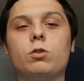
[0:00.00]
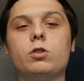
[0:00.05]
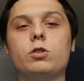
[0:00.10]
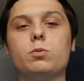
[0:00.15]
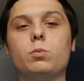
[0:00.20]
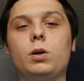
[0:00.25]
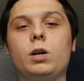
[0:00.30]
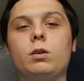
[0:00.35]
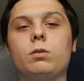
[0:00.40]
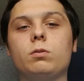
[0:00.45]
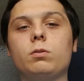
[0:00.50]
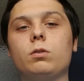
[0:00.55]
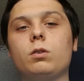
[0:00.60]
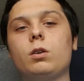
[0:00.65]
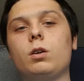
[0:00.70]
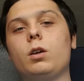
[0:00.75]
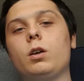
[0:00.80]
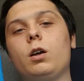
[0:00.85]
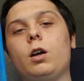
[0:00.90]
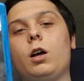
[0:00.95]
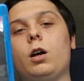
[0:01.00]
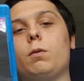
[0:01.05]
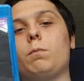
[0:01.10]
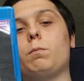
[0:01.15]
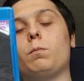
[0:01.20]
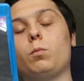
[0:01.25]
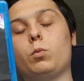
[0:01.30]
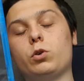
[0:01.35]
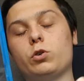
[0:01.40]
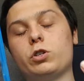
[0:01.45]
as well.
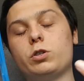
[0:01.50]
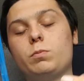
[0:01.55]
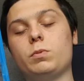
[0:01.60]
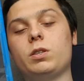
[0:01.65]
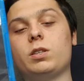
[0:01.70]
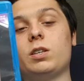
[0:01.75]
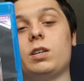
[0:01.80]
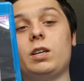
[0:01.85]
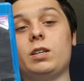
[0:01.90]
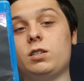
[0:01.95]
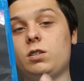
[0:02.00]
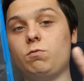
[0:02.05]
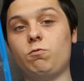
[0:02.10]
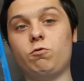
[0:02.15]
Will Smith, it's a